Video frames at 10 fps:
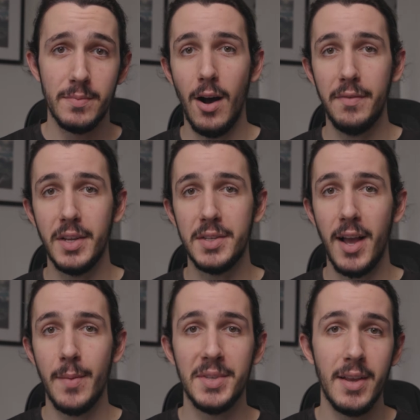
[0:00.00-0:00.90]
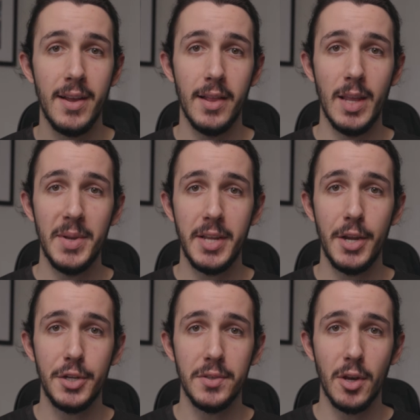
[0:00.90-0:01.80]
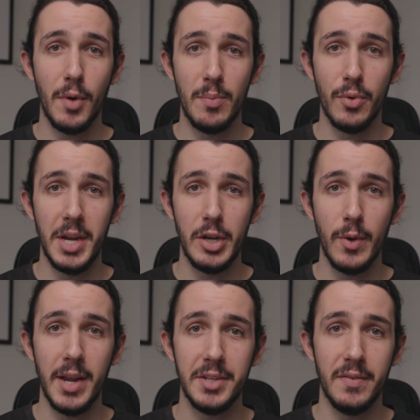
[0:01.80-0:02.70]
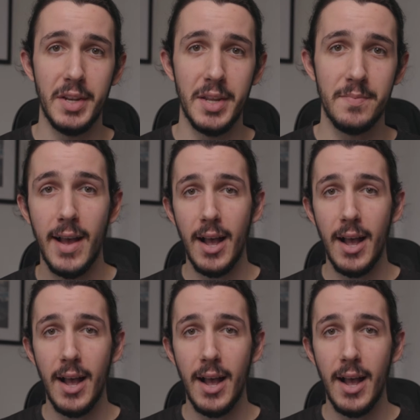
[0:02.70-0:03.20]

Oftentimes, limitations are what breed creativity.